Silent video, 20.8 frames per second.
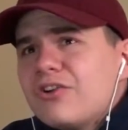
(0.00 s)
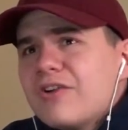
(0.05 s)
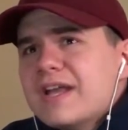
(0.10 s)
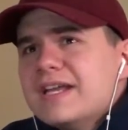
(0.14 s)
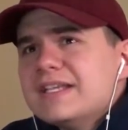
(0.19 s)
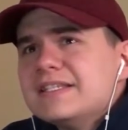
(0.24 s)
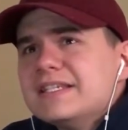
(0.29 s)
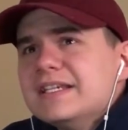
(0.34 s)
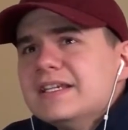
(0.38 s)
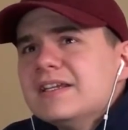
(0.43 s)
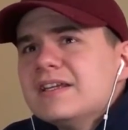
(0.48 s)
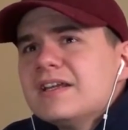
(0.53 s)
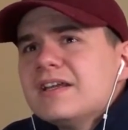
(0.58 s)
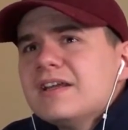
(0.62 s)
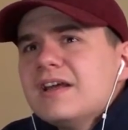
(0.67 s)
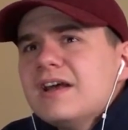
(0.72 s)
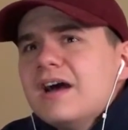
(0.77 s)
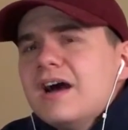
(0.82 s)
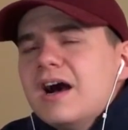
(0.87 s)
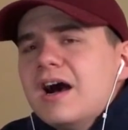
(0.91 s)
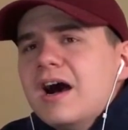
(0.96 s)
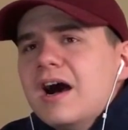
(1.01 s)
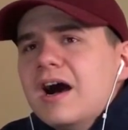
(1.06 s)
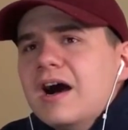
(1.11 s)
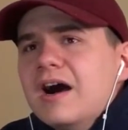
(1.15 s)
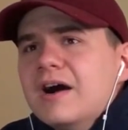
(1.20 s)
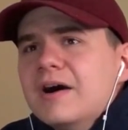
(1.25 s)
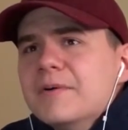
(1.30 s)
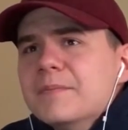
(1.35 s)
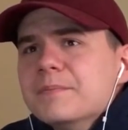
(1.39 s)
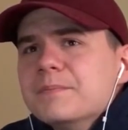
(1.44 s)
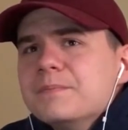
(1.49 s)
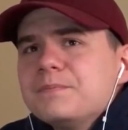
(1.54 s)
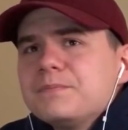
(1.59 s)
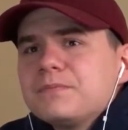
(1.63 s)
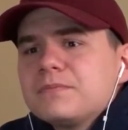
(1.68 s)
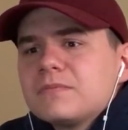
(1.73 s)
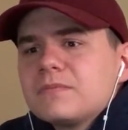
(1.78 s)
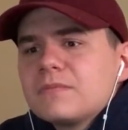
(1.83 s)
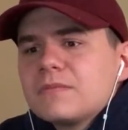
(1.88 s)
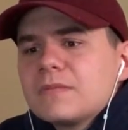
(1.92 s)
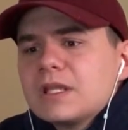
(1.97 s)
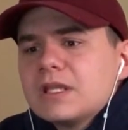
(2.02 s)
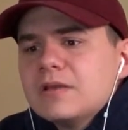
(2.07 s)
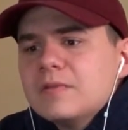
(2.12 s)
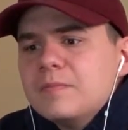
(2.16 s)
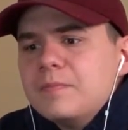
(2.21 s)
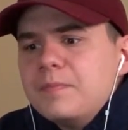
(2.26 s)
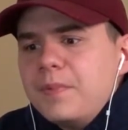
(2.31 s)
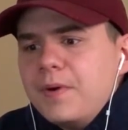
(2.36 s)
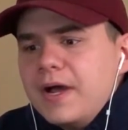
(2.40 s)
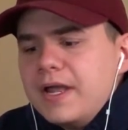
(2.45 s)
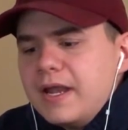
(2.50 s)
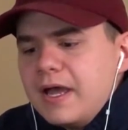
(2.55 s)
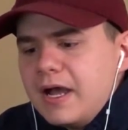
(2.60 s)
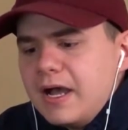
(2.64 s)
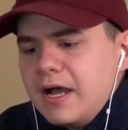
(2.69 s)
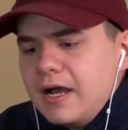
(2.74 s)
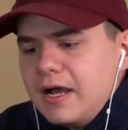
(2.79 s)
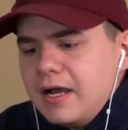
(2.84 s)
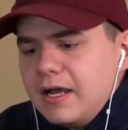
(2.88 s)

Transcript: crazy. But